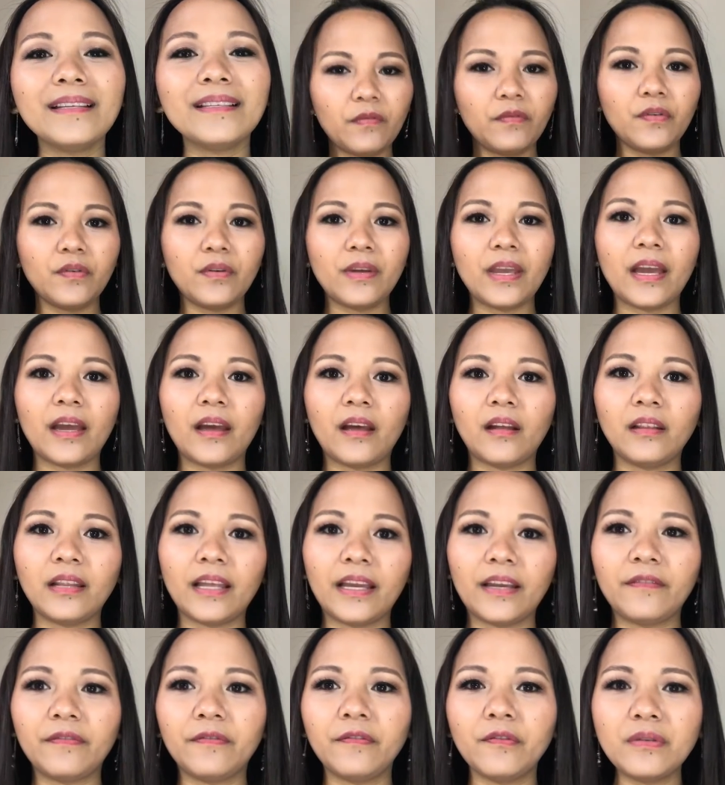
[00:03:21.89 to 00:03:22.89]
If you get
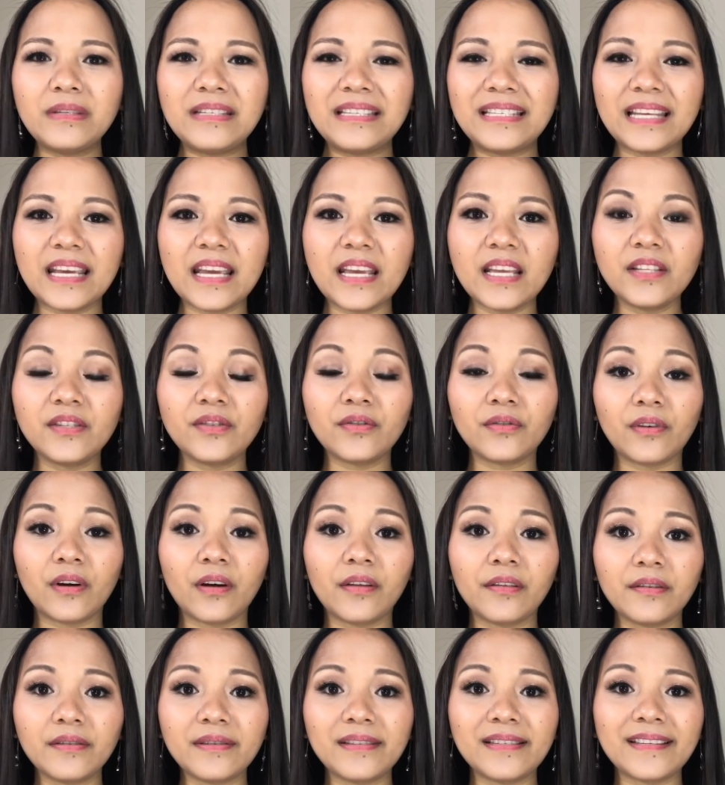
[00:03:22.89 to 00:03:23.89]
like food stains or
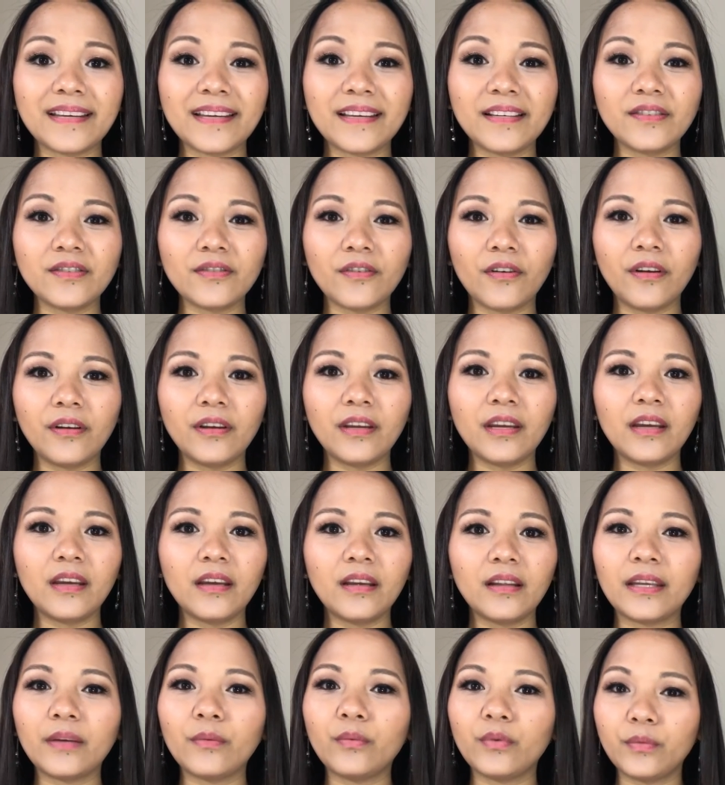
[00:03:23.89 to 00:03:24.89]
other stains on
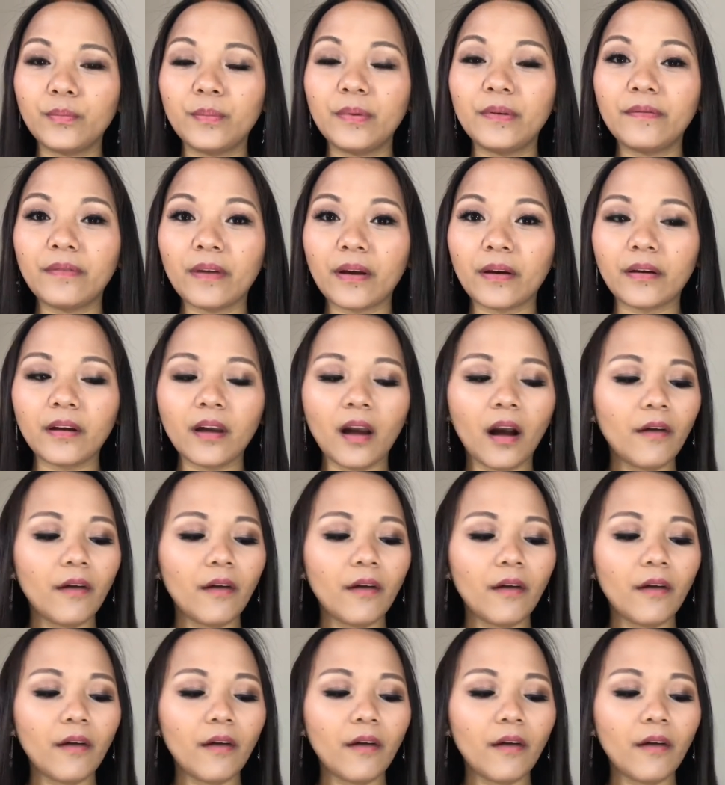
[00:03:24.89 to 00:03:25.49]
it, it would be very